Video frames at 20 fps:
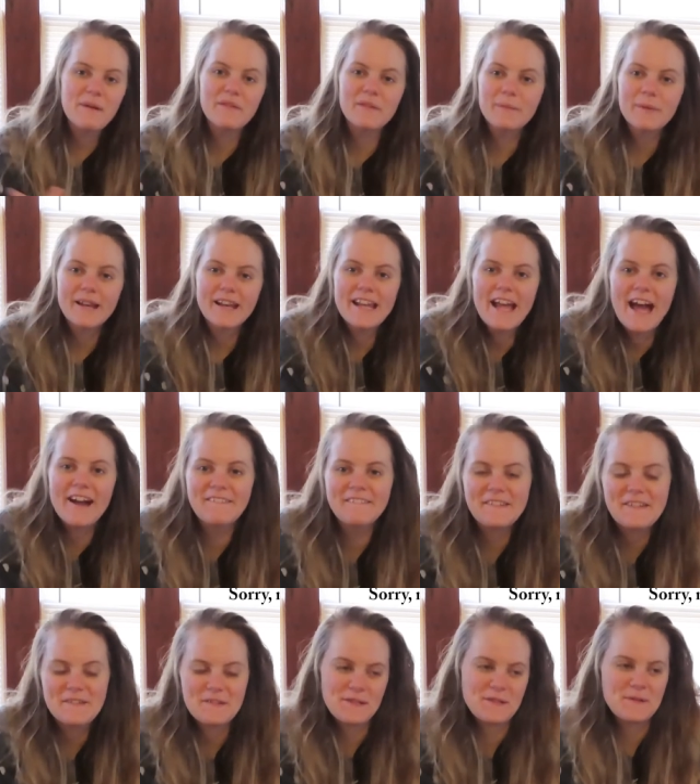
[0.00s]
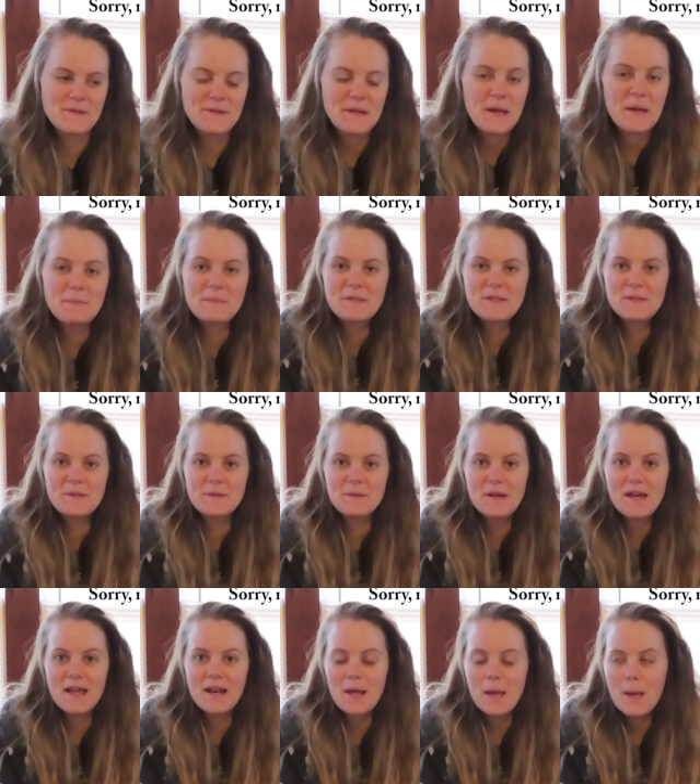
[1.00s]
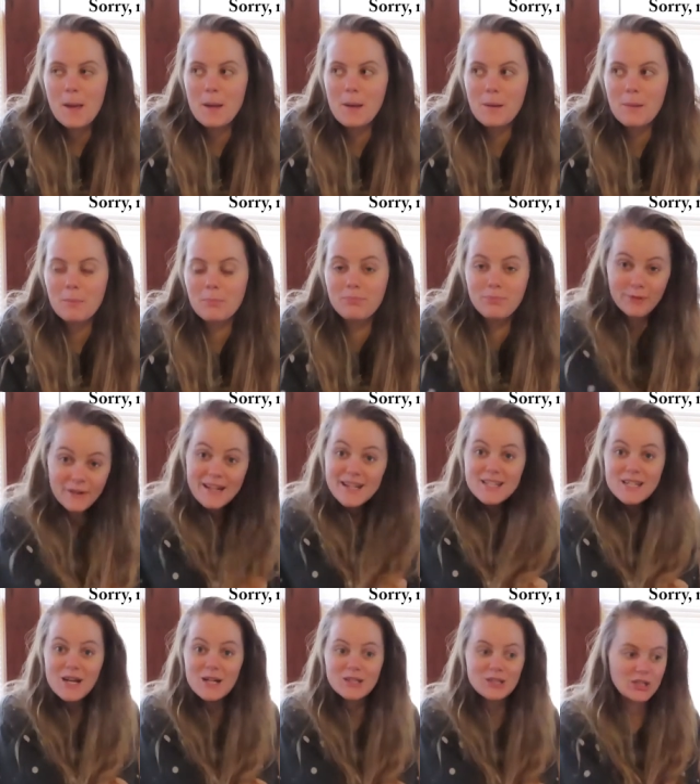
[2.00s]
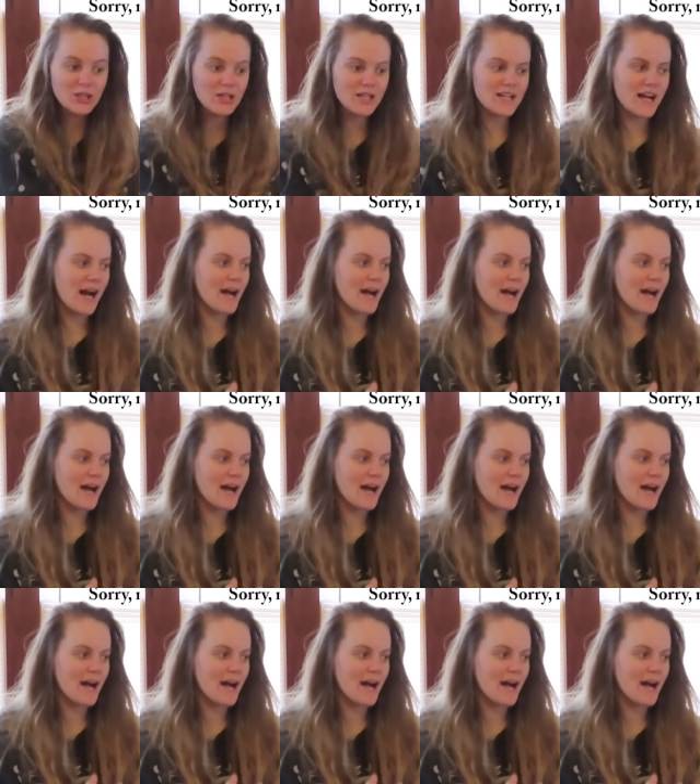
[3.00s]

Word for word: everybody, how are you doing? I'm doing pretty darn good.